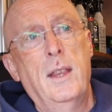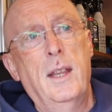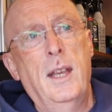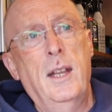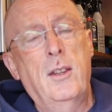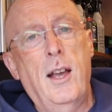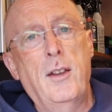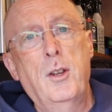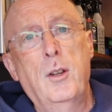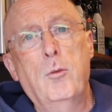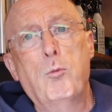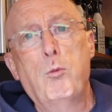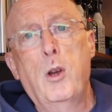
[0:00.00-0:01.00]
it
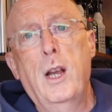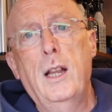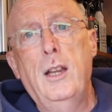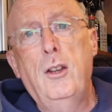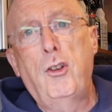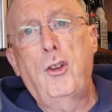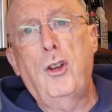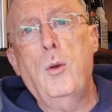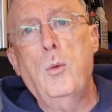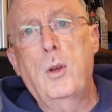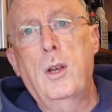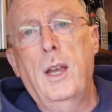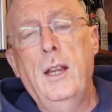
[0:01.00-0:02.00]
doesn't really
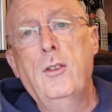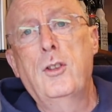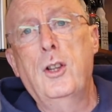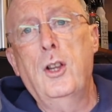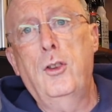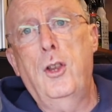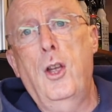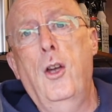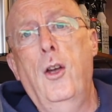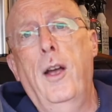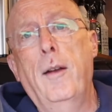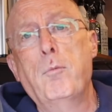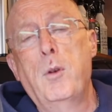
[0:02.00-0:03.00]
soak into the
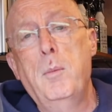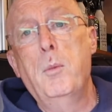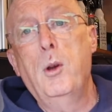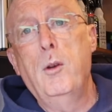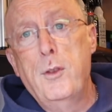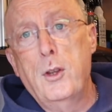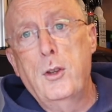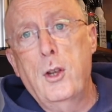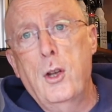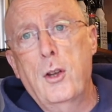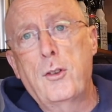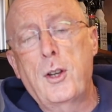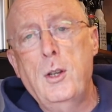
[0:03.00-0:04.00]
dirt and remove the
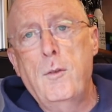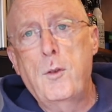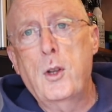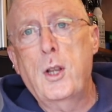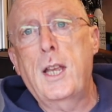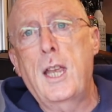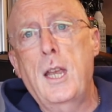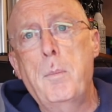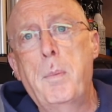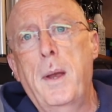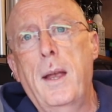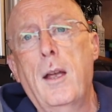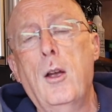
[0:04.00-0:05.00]
dirt. So you've got to keep
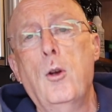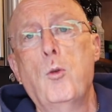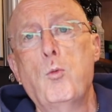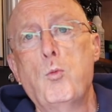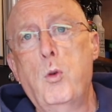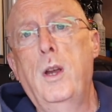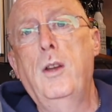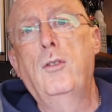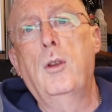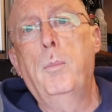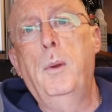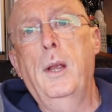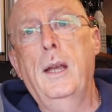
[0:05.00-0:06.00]
it
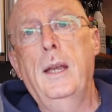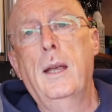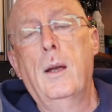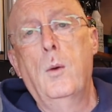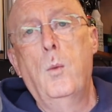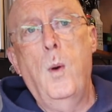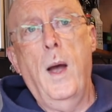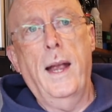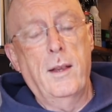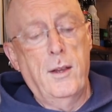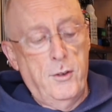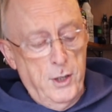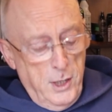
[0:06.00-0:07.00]
reasonably wet.
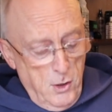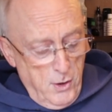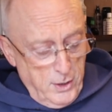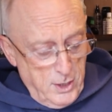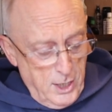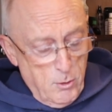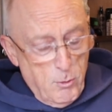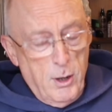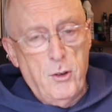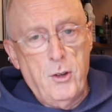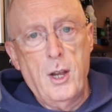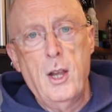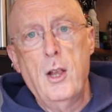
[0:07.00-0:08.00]
So the idea
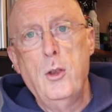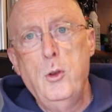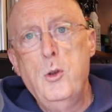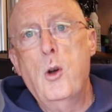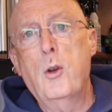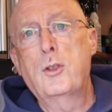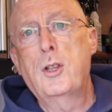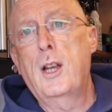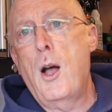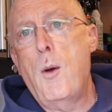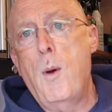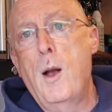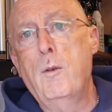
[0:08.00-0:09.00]
is not to
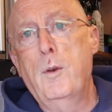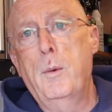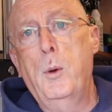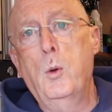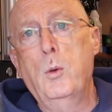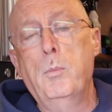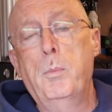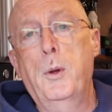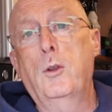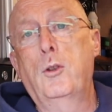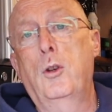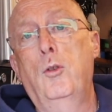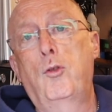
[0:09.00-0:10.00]
go overboard and
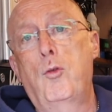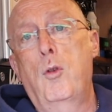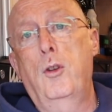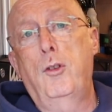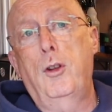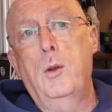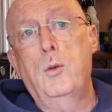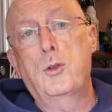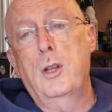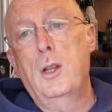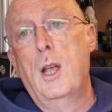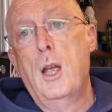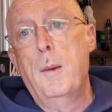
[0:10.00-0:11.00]
put too strong a
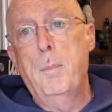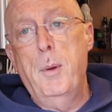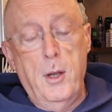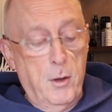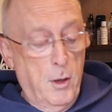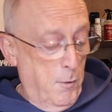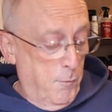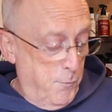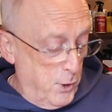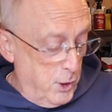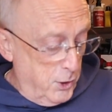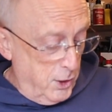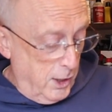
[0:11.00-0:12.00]
solution, but
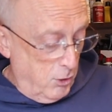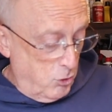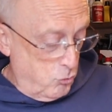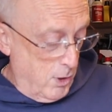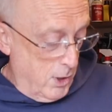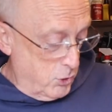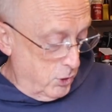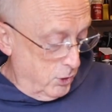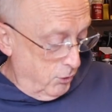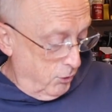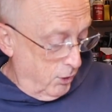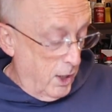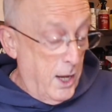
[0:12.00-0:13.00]
follow the
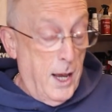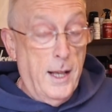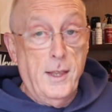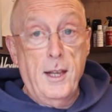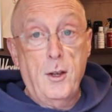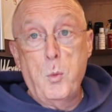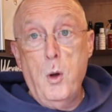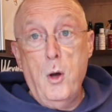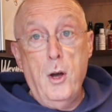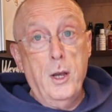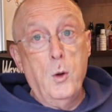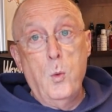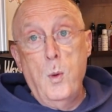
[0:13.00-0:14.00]
instructions, and that's what
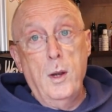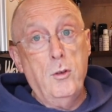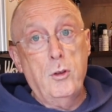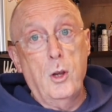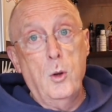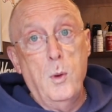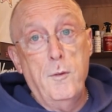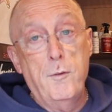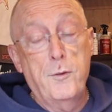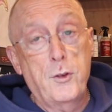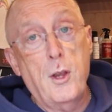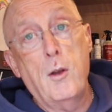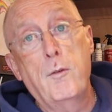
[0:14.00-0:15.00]
I always do with
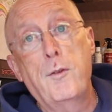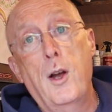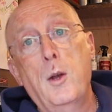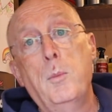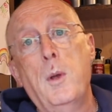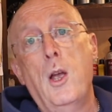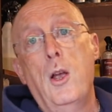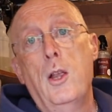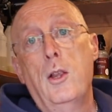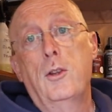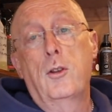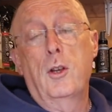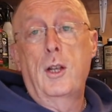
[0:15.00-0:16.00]
snow foam.
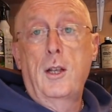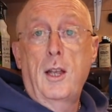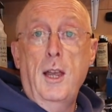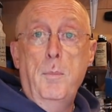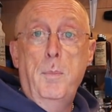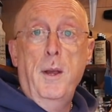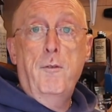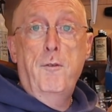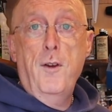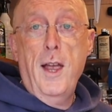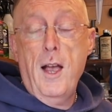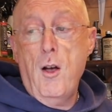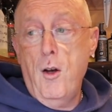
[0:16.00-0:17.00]
To keep it
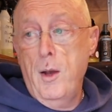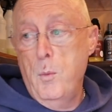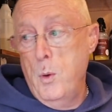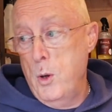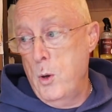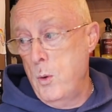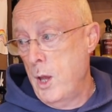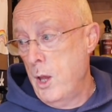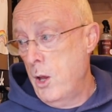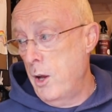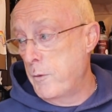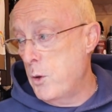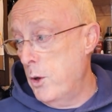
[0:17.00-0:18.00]
fair,
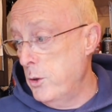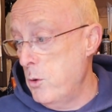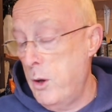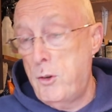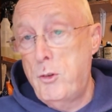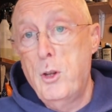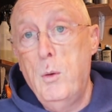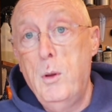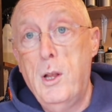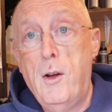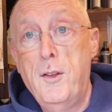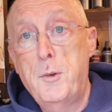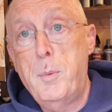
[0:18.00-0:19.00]
I've got a nice new
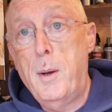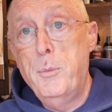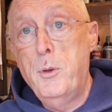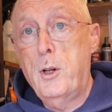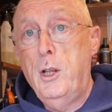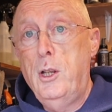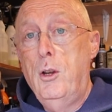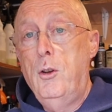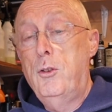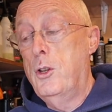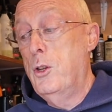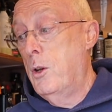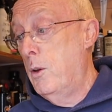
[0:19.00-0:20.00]
lance, but I'm not going to use the new